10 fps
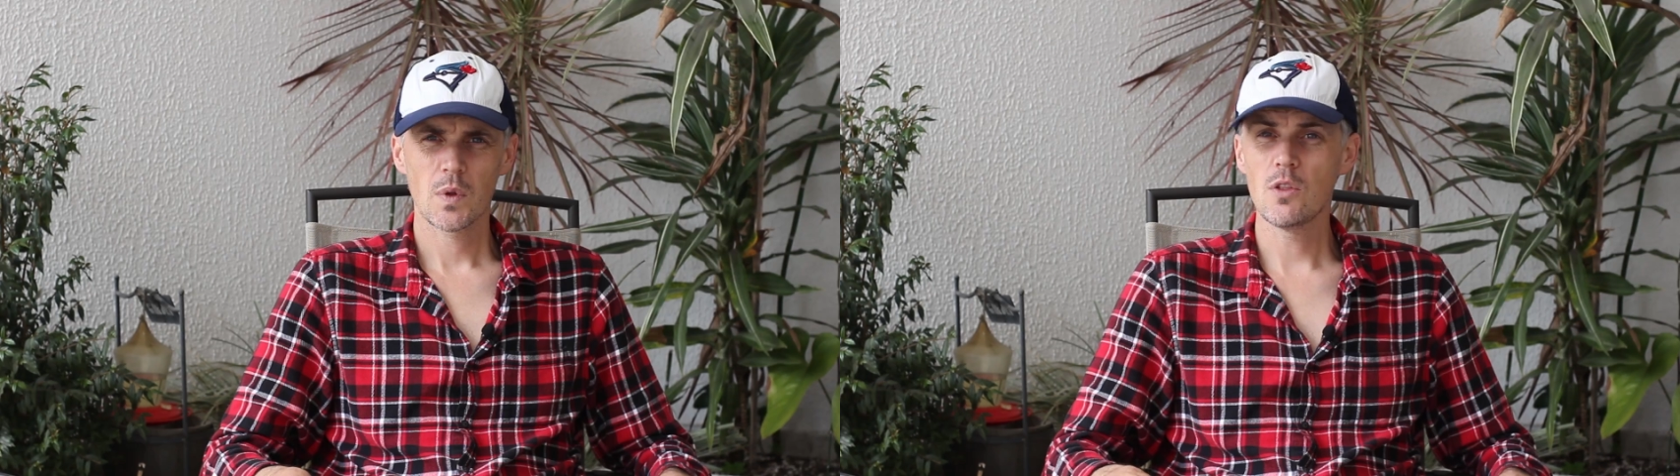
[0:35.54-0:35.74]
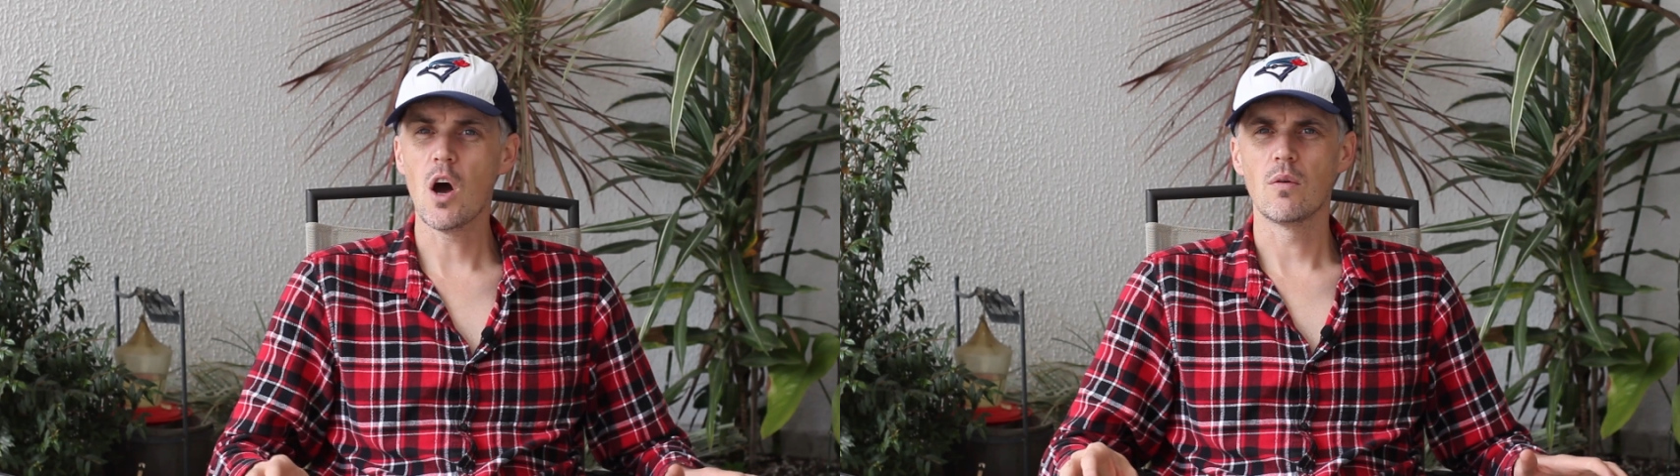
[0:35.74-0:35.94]

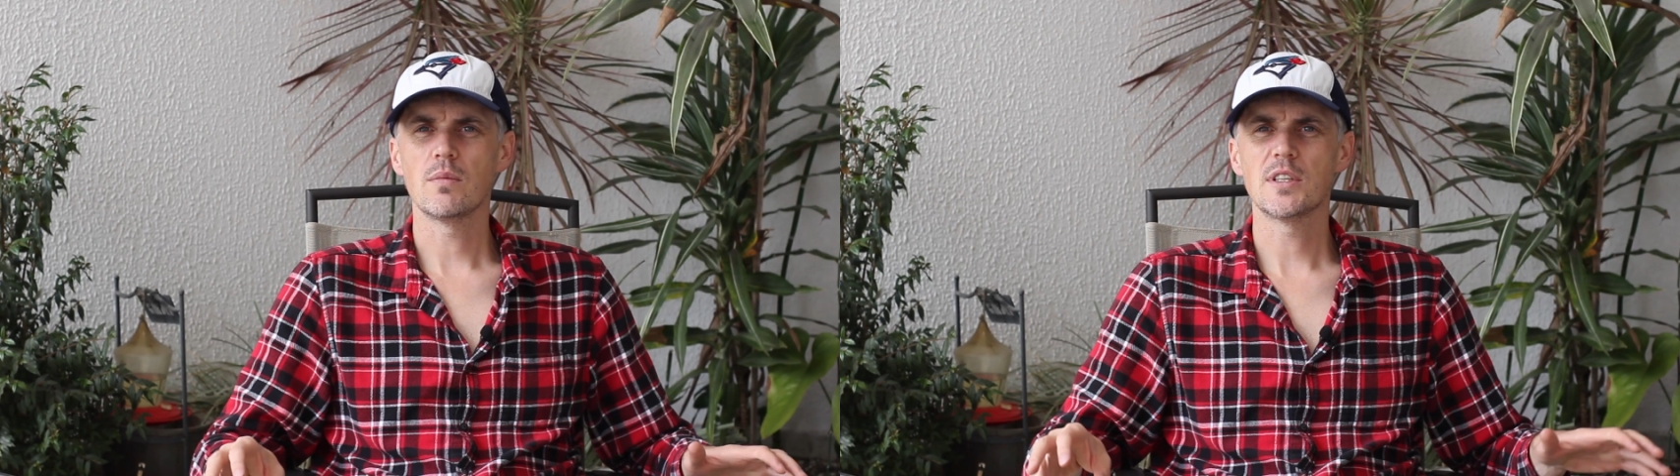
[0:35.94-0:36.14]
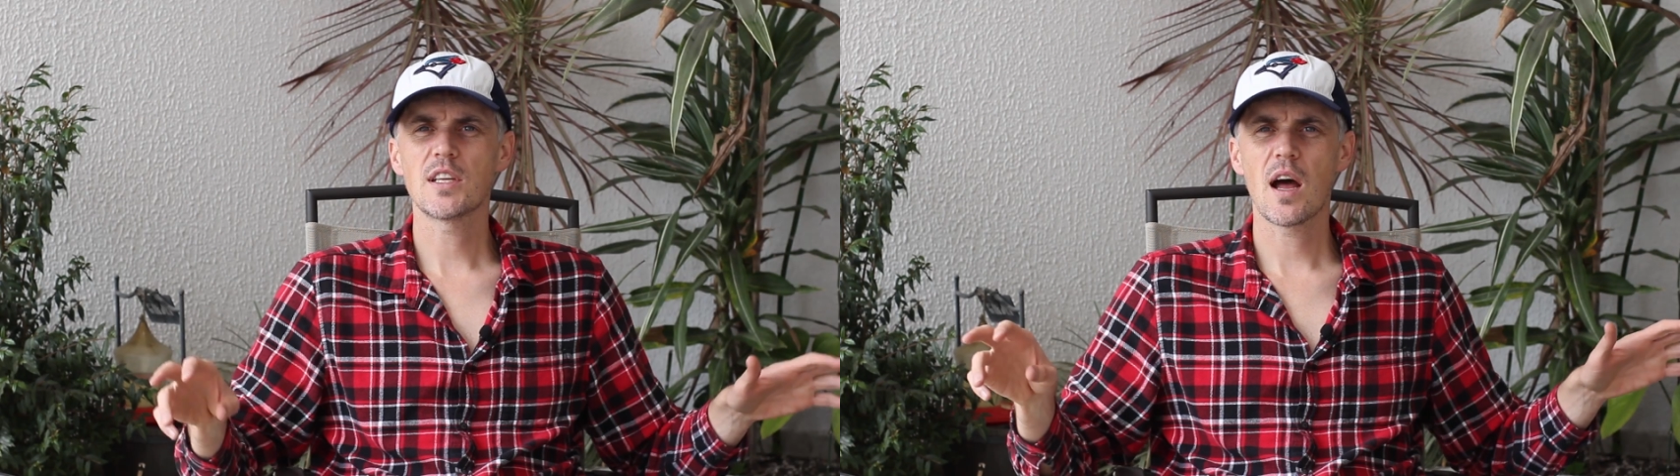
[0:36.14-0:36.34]
No,
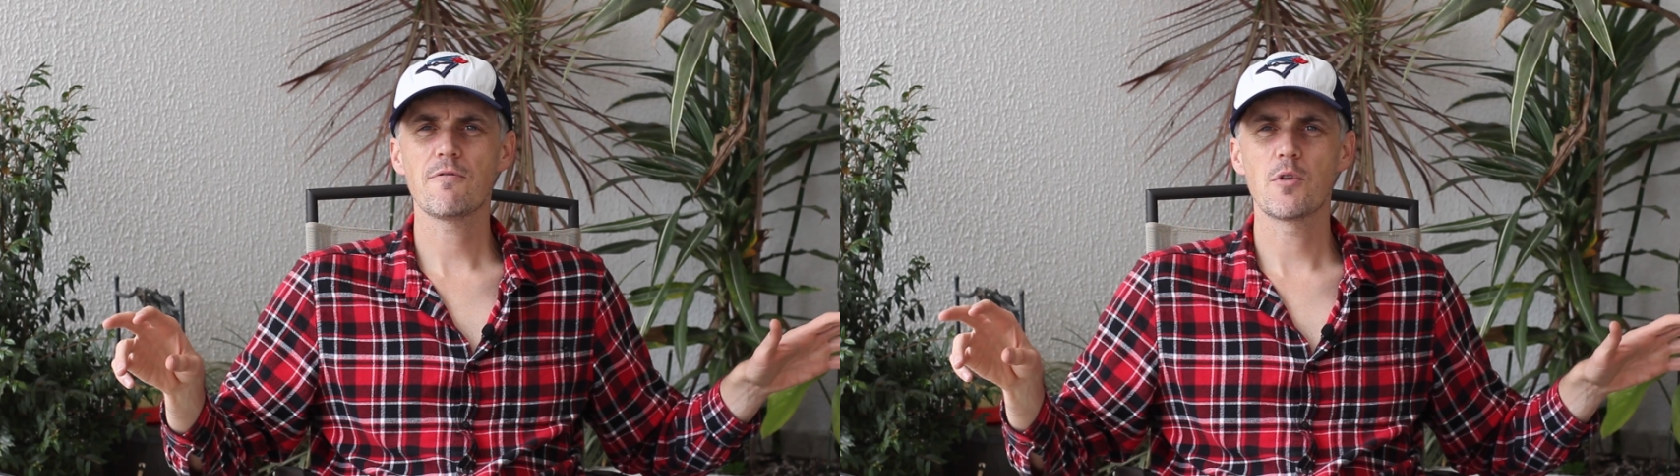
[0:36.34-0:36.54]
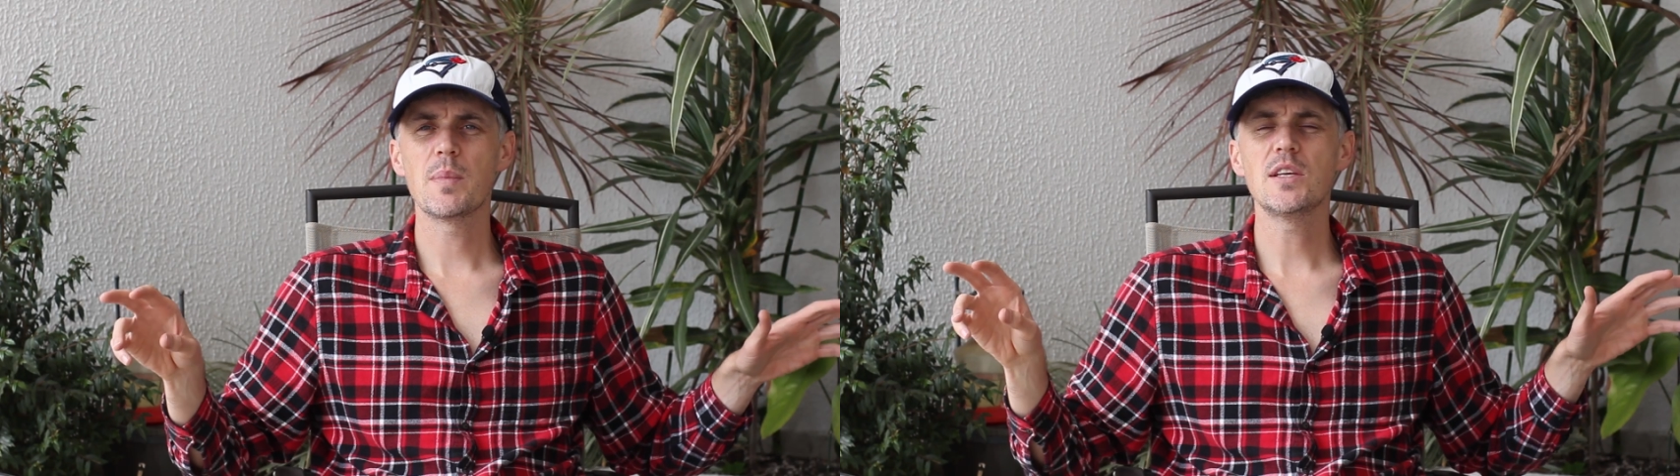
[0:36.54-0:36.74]
it's
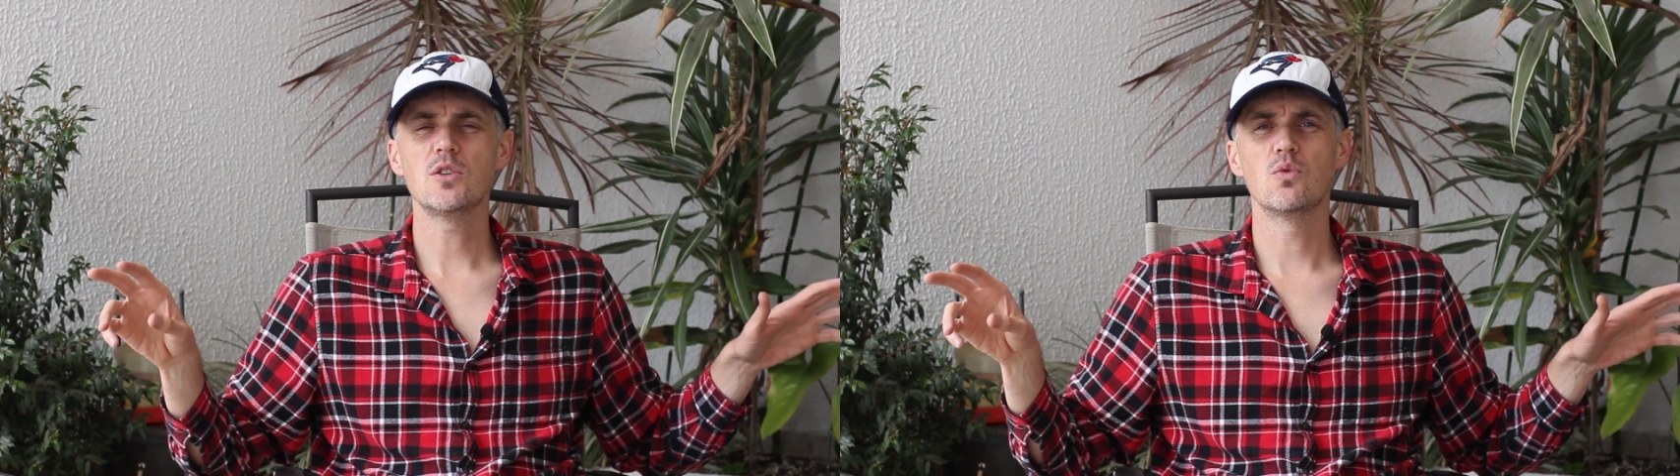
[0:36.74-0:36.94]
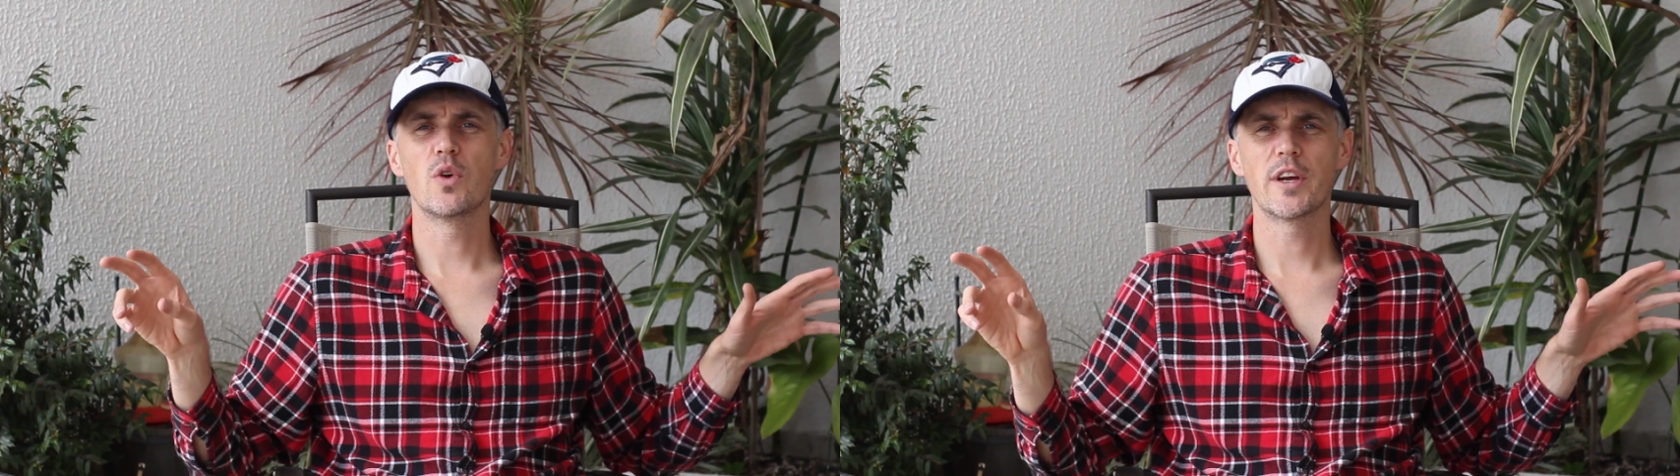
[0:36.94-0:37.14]
time for me
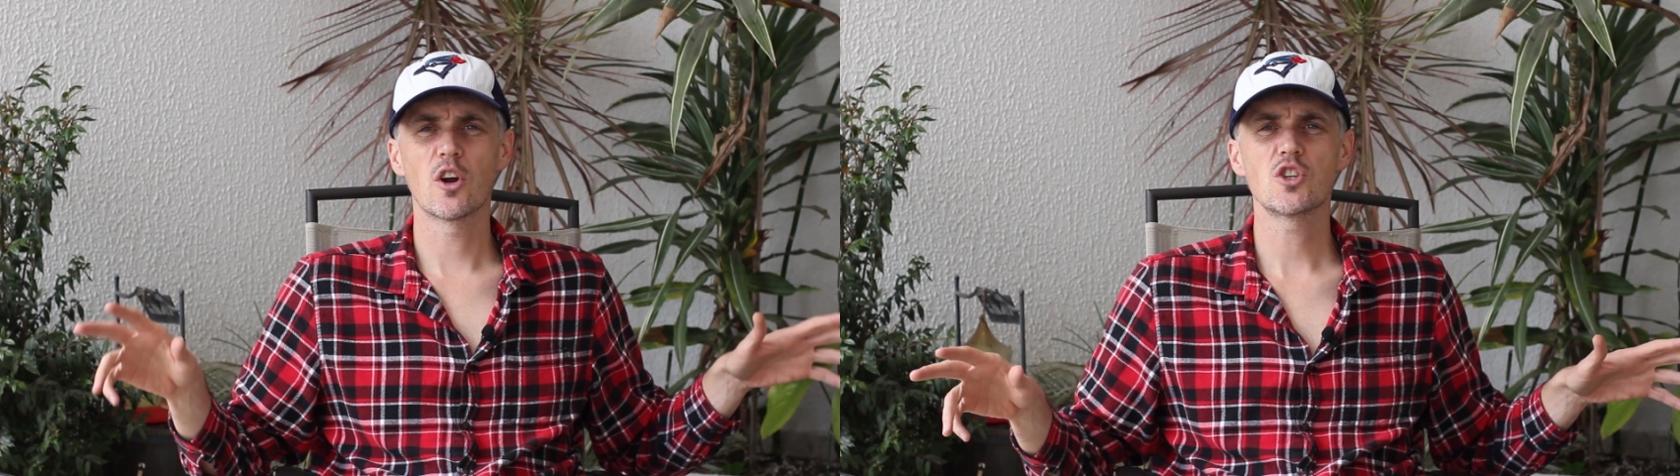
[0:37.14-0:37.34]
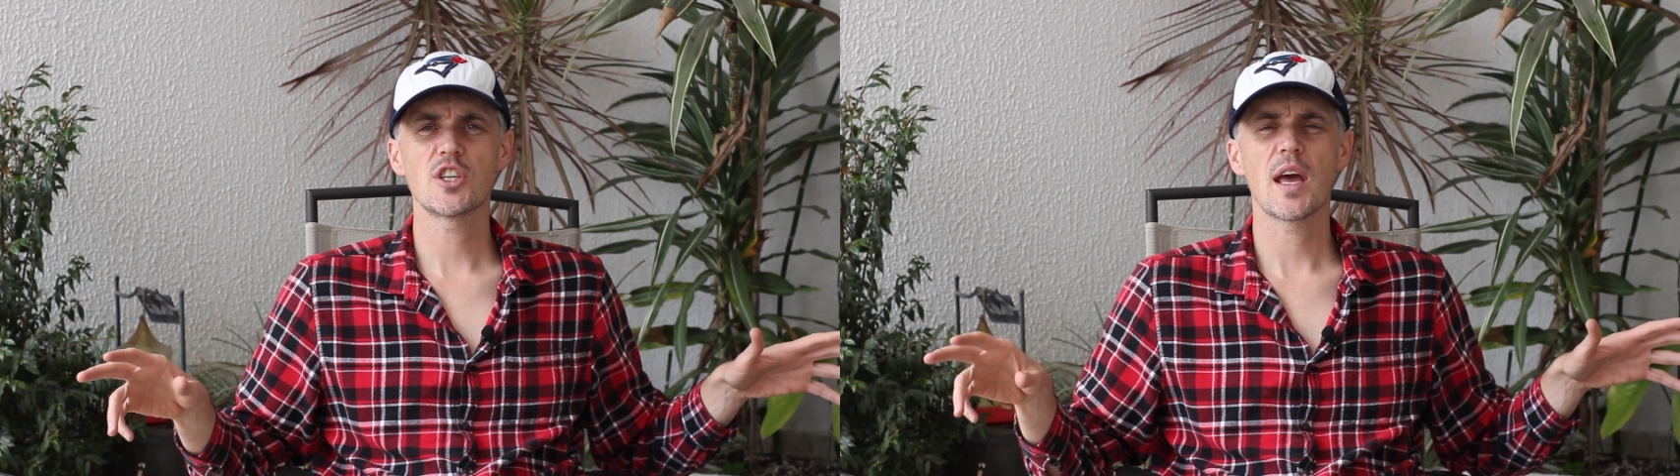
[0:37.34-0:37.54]
to
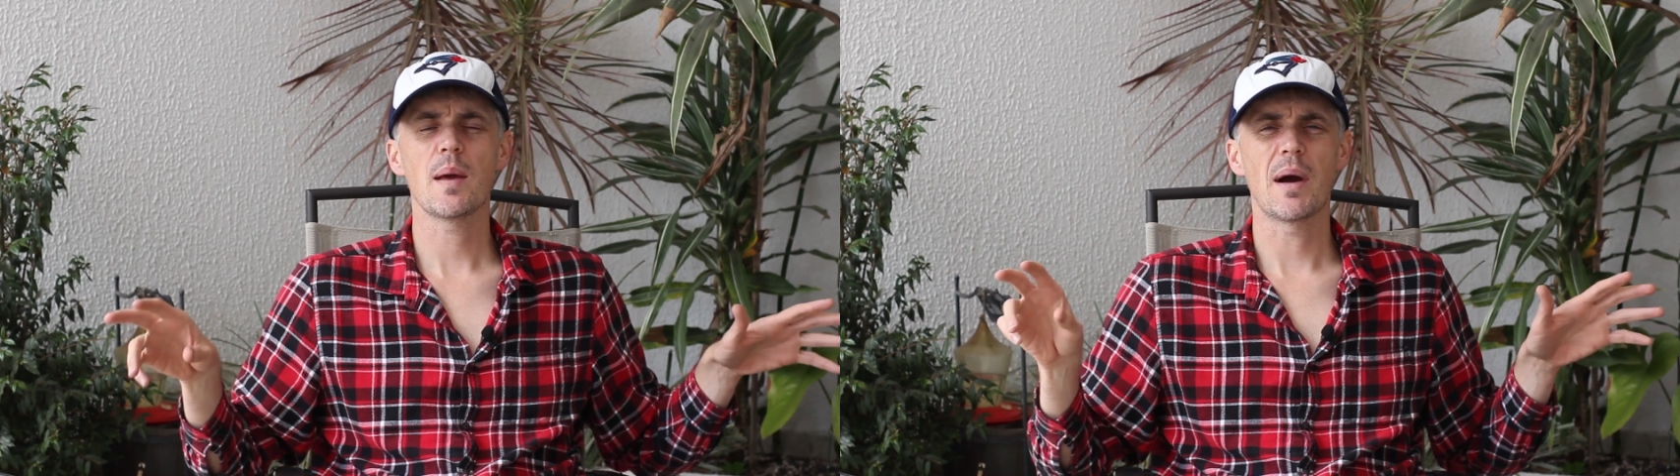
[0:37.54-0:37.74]
regurgitate